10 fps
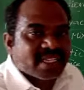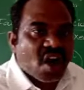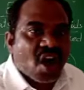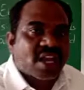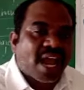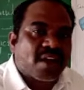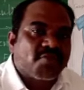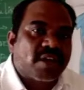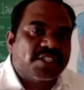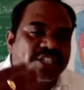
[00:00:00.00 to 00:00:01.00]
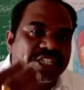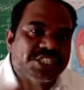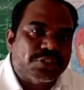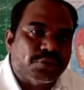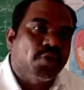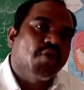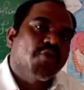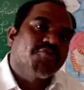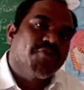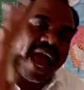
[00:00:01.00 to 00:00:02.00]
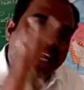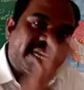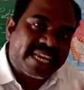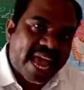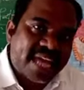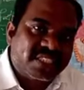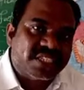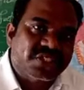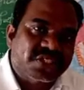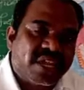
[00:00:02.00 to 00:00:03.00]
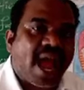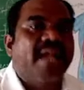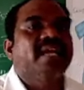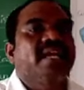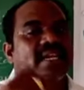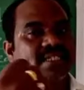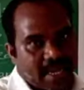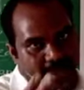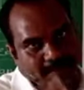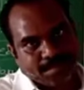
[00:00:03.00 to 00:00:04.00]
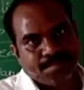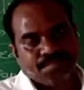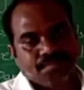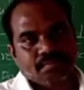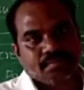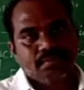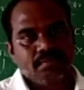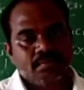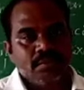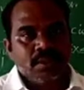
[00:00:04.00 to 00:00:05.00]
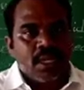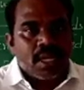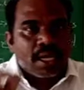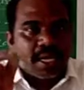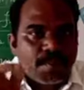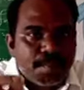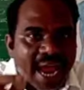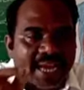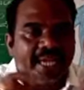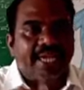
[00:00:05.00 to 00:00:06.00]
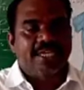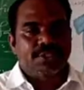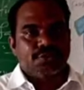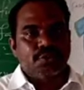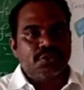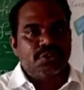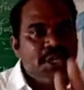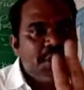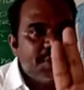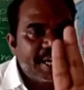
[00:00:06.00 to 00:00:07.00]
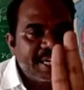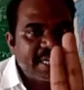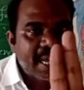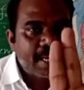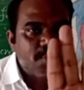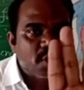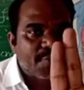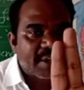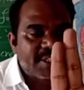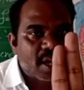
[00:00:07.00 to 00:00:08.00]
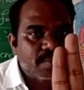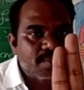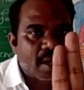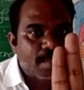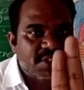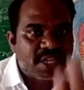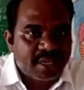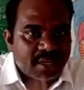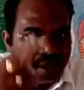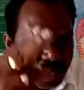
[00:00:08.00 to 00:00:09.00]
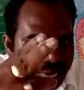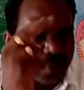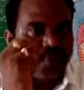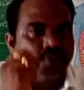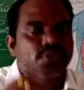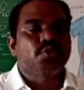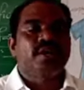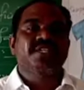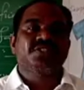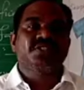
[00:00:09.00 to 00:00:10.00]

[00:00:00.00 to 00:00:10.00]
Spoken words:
are converted into fatty acids and glycerol. In pancreatic juice, three types of enzymes are present. Write down, students.